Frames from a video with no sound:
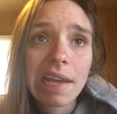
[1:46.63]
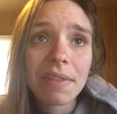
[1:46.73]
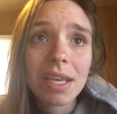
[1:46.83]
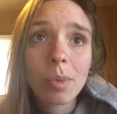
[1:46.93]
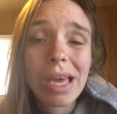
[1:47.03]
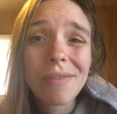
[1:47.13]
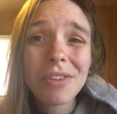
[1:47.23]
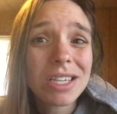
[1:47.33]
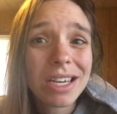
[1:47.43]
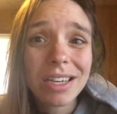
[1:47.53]
I think we
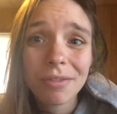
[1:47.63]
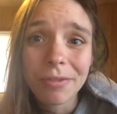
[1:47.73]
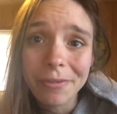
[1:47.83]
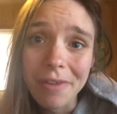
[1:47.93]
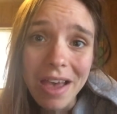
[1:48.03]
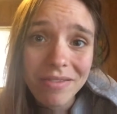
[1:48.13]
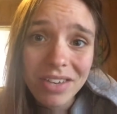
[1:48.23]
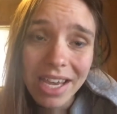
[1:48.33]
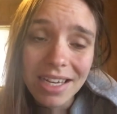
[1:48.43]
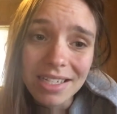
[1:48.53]
haven't done it for 5
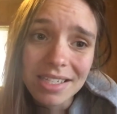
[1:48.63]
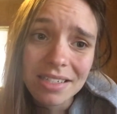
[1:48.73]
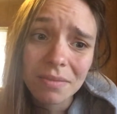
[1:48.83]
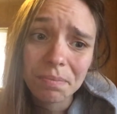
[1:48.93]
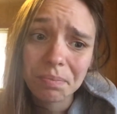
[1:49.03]
days,